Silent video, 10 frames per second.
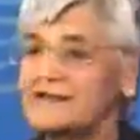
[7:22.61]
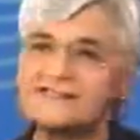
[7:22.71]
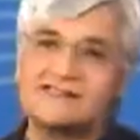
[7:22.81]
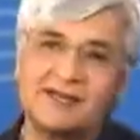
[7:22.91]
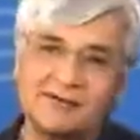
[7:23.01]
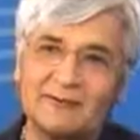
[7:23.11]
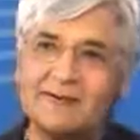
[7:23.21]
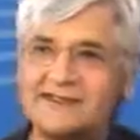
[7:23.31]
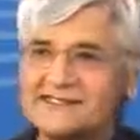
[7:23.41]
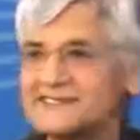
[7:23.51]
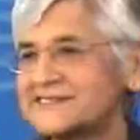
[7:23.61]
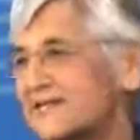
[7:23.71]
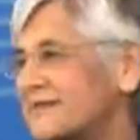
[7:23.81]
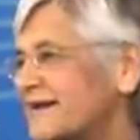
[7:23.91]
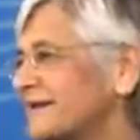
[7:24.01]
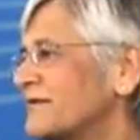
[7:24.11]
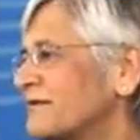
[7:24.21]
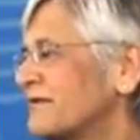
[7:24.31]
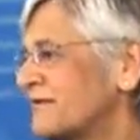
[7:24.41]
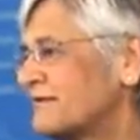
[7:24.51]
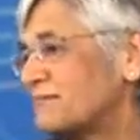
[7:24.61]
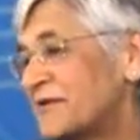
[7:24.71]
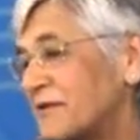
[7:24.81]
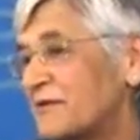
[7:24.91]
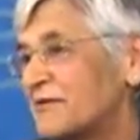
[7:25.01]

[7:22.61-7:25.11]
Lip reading: It's not only just that they, you know,